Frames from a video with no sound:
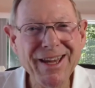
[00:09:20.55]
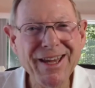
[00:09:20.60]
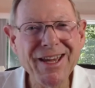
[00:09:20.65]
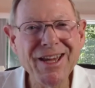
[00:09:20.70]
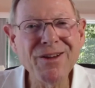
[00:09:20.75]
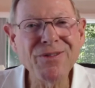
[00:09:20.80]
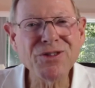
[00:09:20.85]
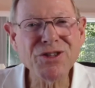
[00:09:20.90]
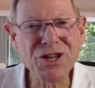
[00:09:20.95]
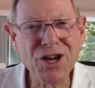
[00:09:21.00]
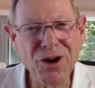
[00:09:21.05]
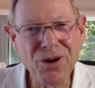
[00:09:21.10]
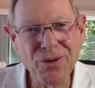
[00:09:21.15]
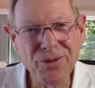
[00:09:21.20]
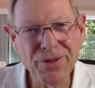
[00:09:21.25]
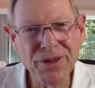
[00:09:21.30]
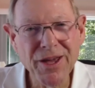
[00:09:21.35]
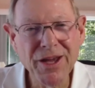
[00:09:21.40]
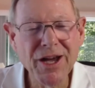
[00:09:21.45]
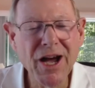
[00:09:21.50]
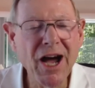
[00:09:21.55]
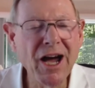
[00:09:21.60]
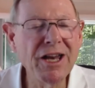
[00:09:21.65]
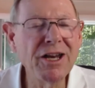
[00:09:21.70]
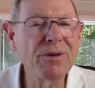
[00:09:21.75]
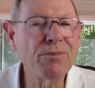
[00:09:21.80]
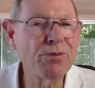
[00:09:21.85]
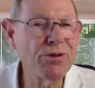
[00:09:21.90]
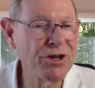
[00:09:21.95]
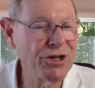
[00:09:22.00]
If so, I'd
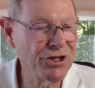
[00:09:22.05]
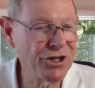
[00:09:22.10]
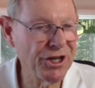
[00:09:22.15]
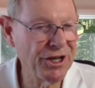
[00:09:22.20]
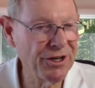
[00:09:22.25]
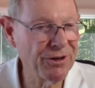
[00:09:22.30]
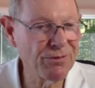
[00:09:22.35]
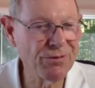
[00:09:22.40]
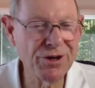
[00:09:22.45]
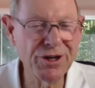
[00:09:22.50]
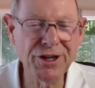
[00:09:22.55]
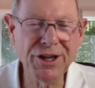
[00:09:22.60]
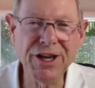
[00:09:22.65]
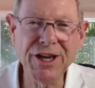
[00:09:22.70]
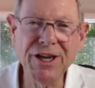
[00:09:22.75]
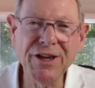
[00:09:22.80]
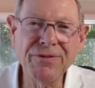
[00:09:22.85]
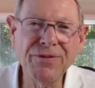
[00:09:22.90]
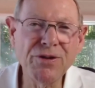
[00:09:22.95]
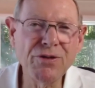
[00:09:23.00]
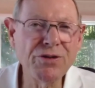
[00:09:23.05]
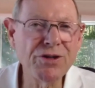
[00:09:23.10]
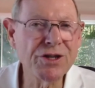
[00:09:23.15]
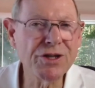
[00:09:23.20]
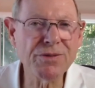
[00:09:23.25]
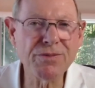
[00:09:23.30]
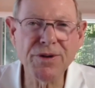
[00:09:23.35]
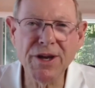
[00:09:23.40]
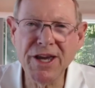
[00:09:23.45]
appreciate it really if you'd just